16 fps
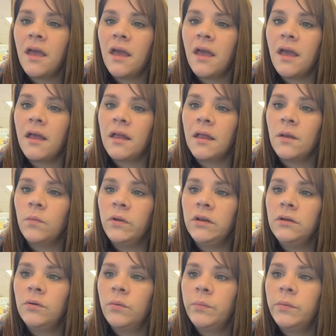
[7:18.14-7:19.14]
And when
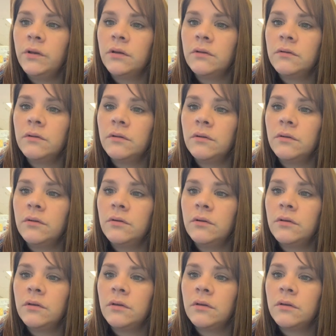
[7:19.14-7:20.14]
you open
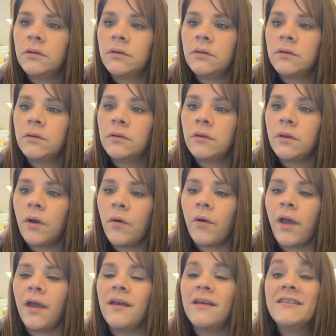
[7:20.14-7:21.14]
it,
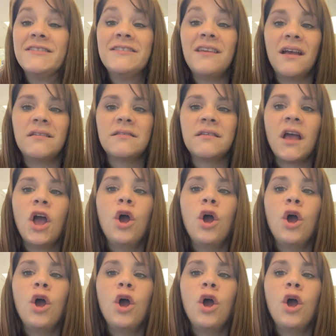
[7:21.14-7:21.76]
okay, it says,